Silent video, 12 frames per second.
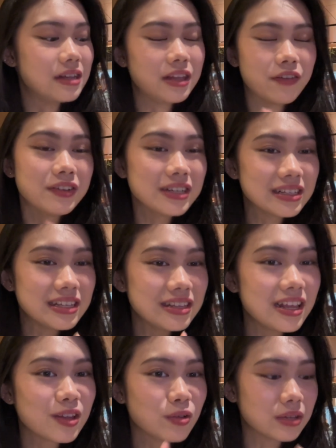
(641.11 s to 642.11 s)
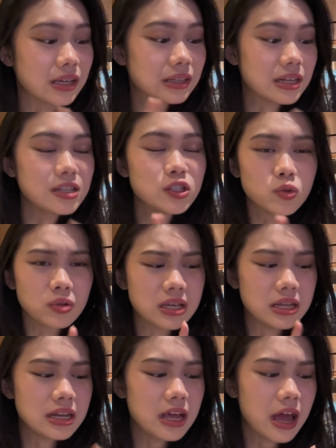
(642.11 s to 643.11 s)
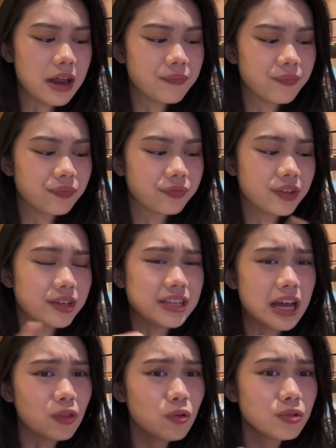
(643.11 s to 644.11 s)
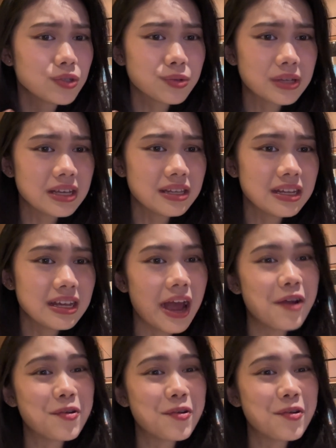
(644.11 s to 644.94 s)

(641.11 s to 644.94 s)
I definitely need to take this zucchini and the yellow zucchini.